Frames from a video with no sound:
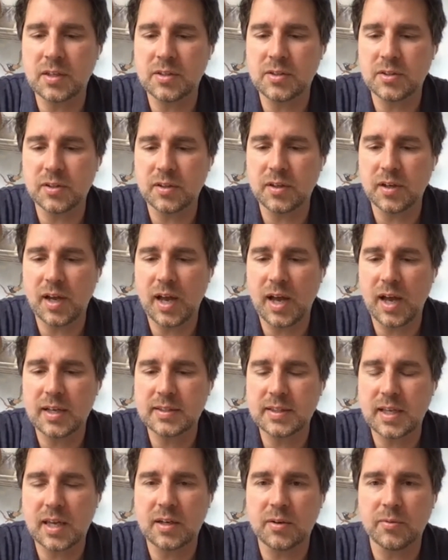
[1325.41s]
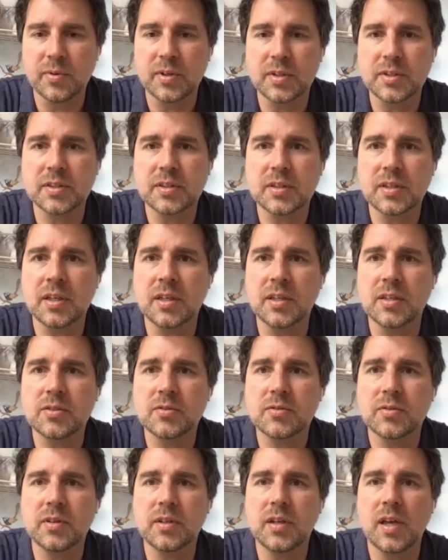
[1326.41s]
Tangier has had a rich
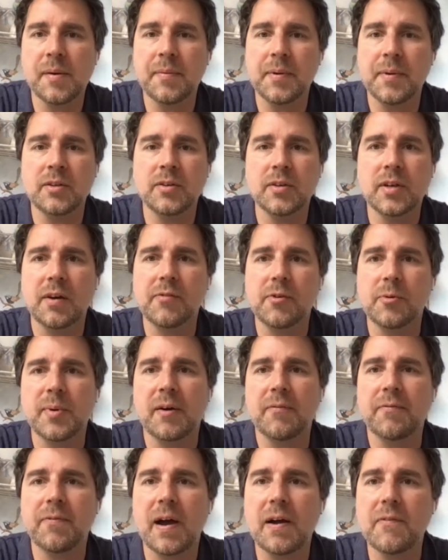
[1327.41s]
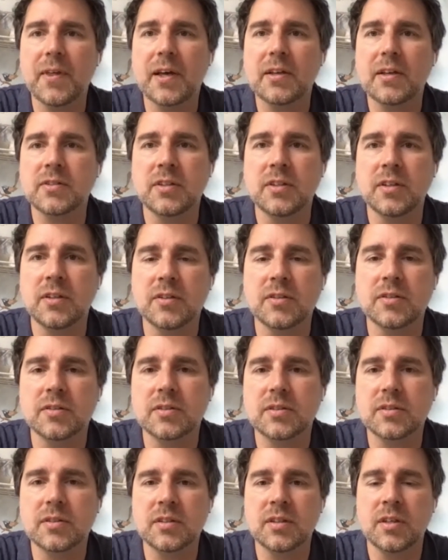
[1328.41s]
history, and you cover about 5,000
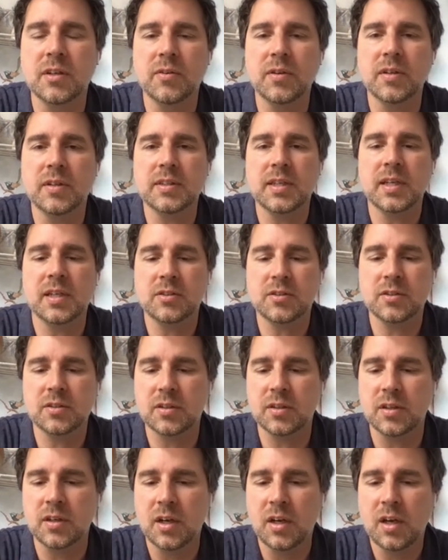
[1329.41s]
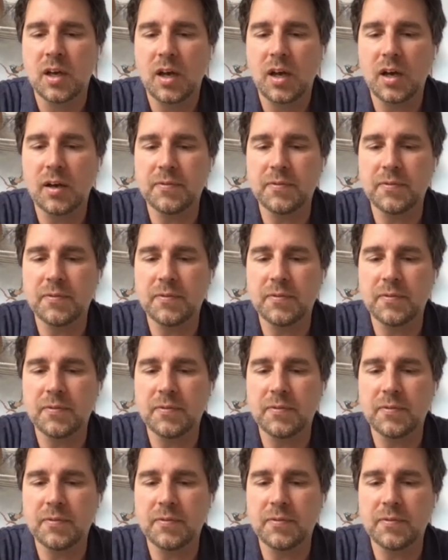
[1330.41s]
years, in Tangier